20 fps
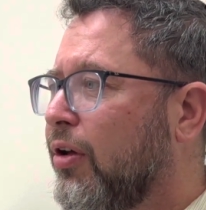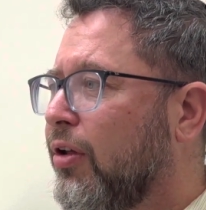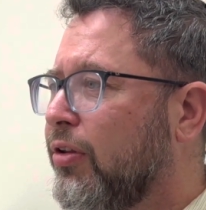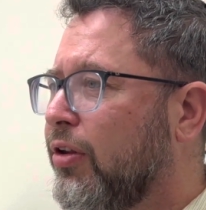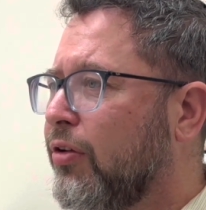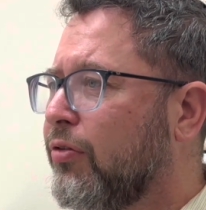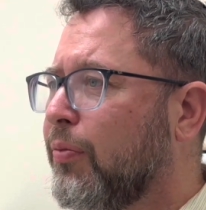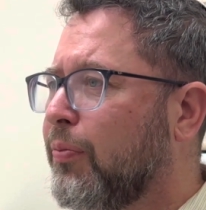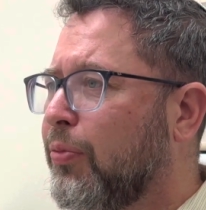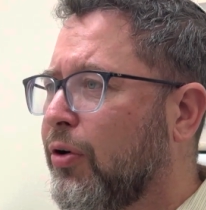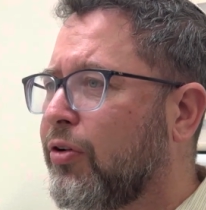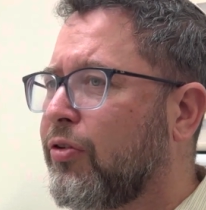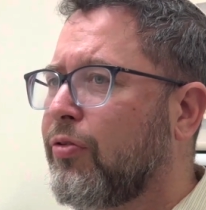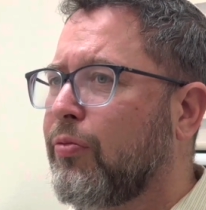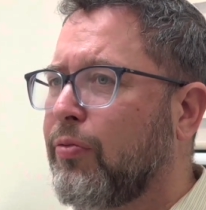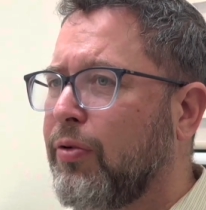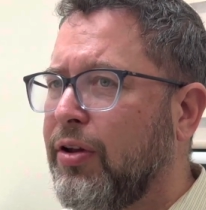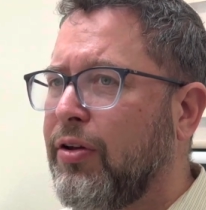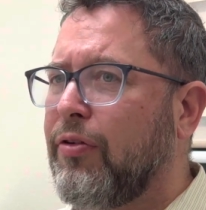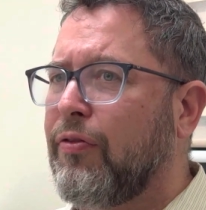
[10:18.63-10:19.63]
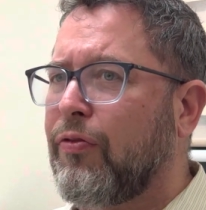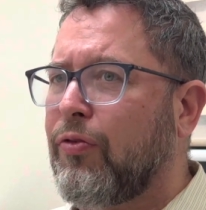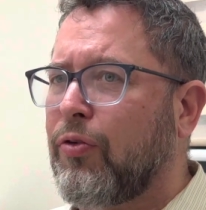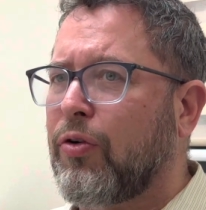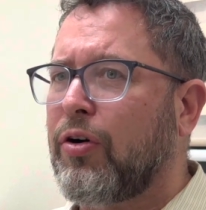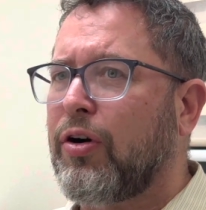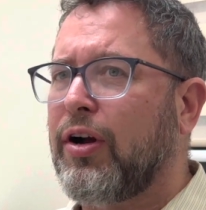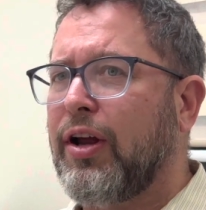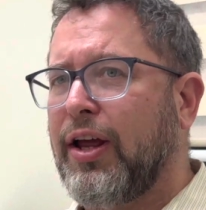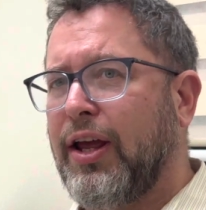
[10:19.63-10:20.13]
These are books written
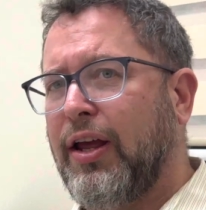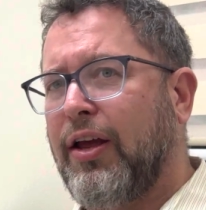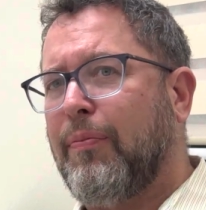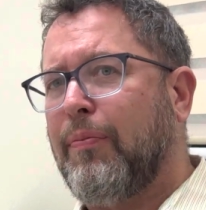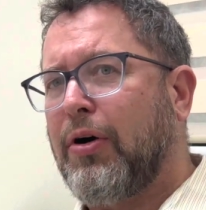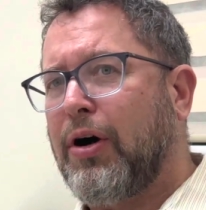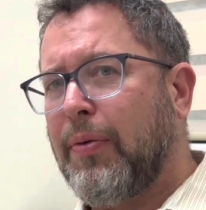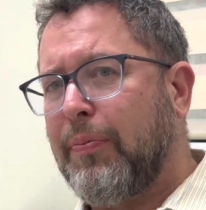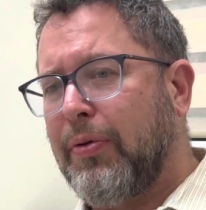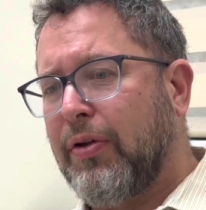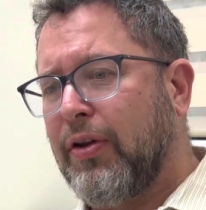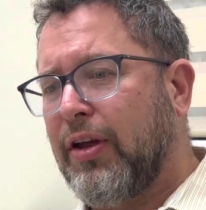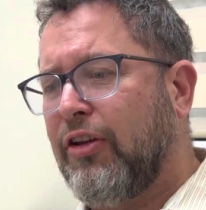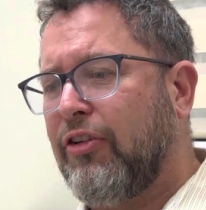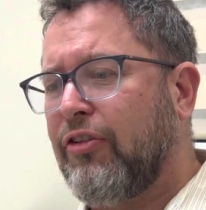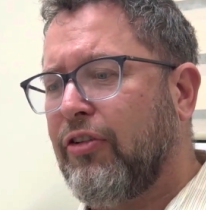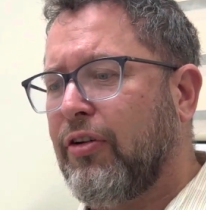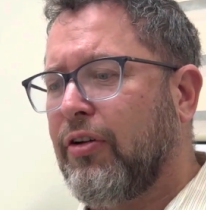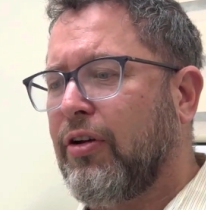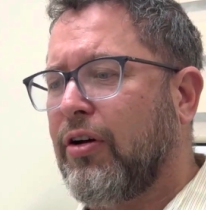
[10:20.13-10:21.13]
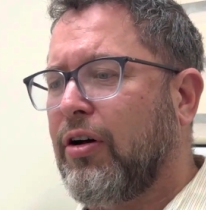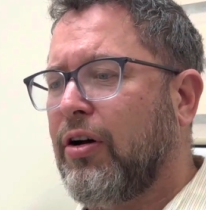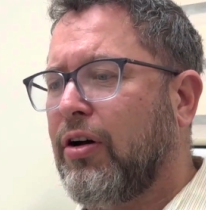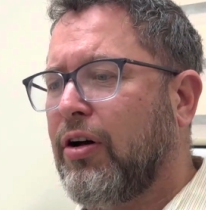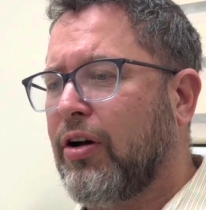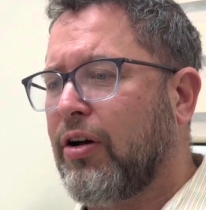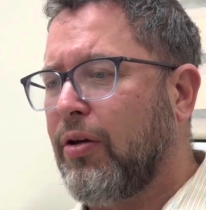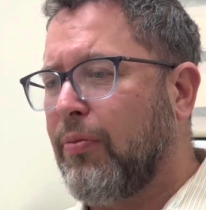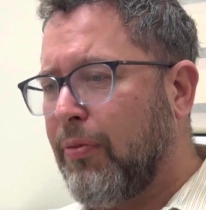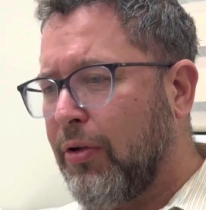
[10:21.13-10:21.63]
for a population,
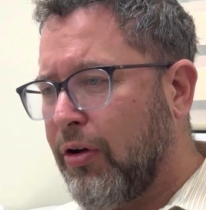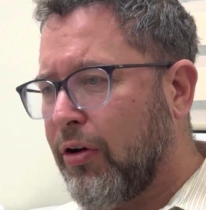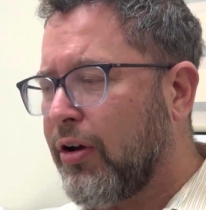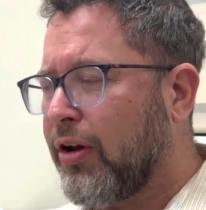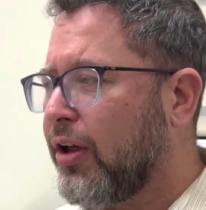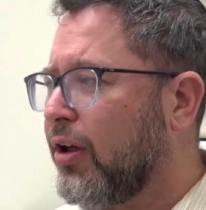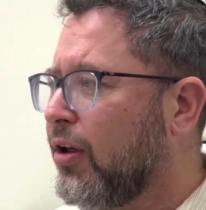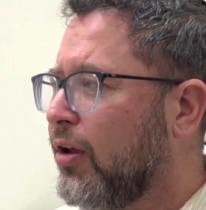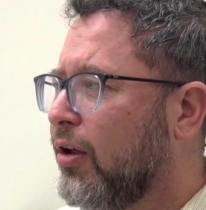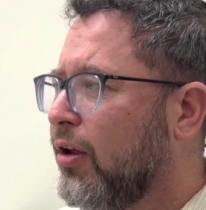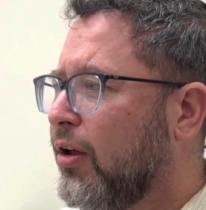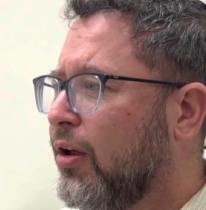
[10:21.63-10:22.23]
a community